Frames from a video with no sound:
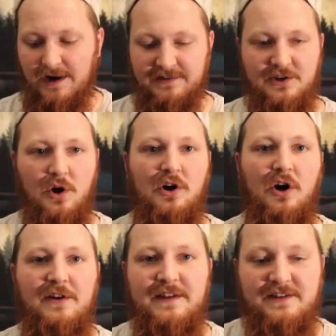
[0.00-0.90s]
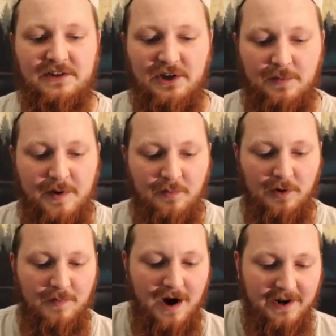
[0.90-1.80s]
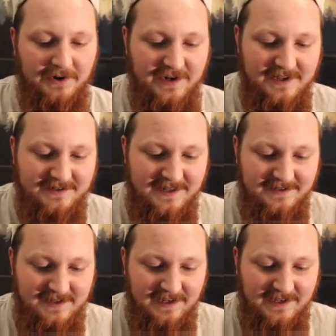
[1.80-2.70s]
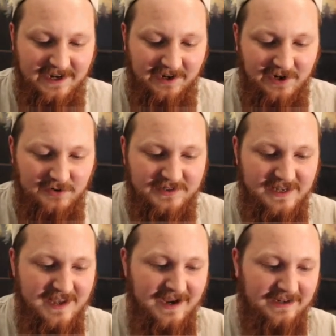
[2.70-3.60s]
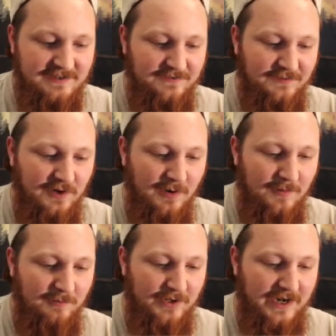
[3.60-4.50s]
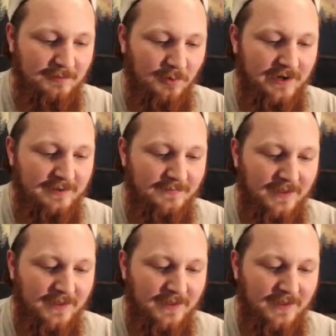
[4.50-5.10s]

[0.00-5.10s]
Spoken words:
right, so a card that's a little bit more modern is this Gyarados EX from Breakpoint.